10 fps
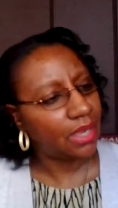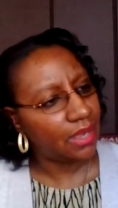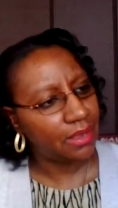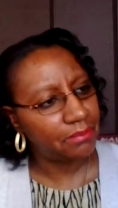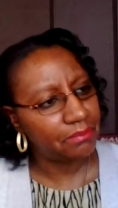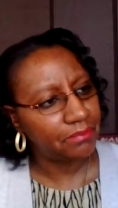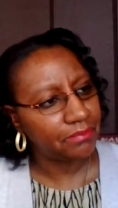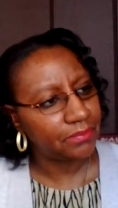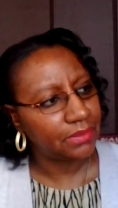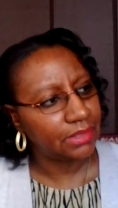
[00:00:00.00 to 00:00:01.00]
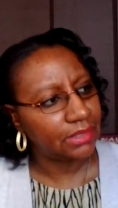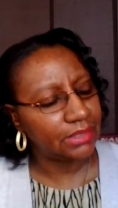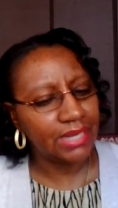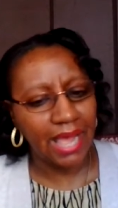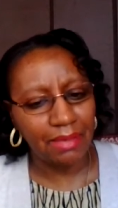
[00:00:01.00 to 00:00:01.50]
um,
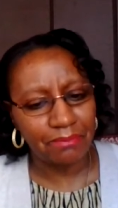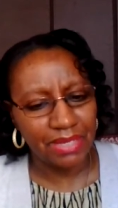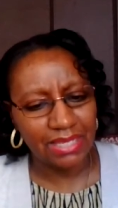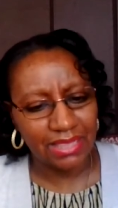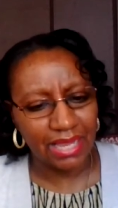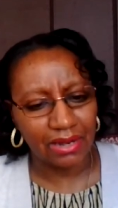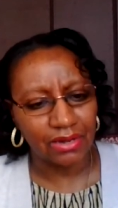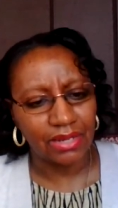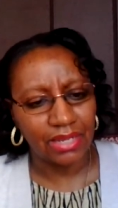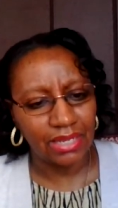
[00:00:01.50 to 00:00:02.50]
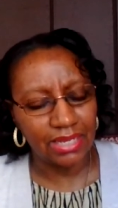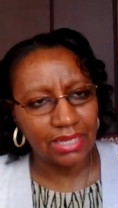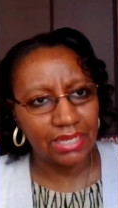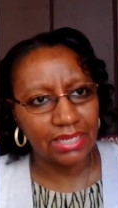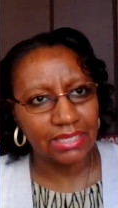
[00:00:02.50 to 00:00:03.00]
not be there.
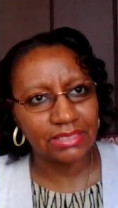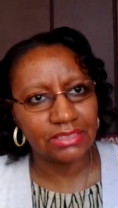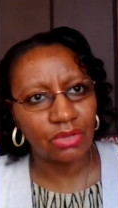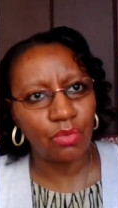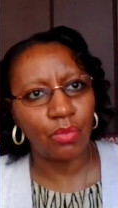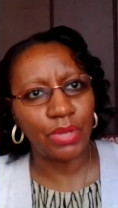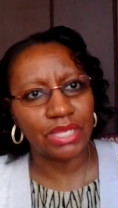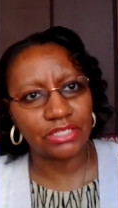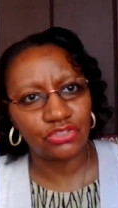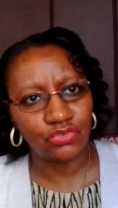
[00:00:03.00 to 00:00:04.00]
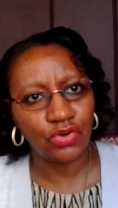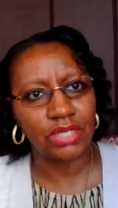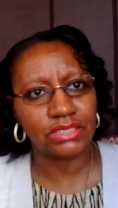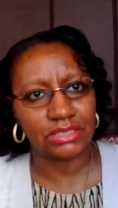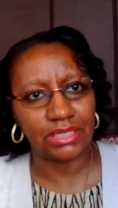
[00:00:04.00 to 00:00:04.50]
He is someone we can
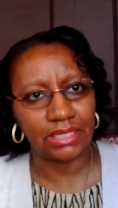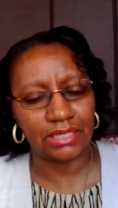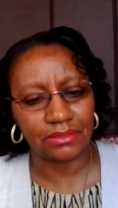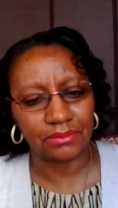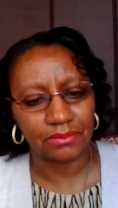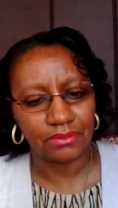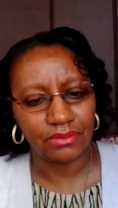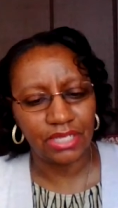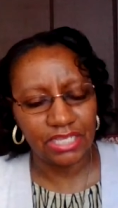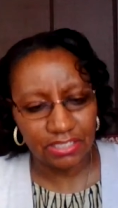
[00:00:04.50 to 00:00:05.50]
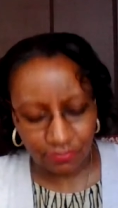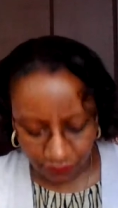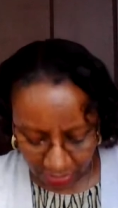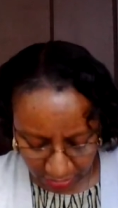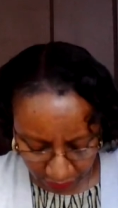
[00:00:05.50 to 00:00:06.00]
trust in. He's
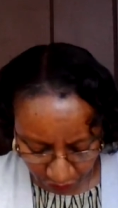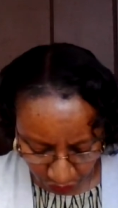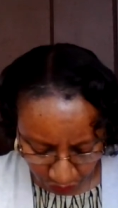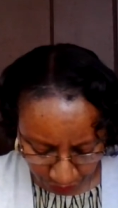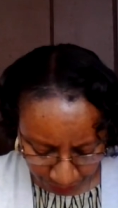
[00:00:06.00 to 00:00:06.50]
faithful.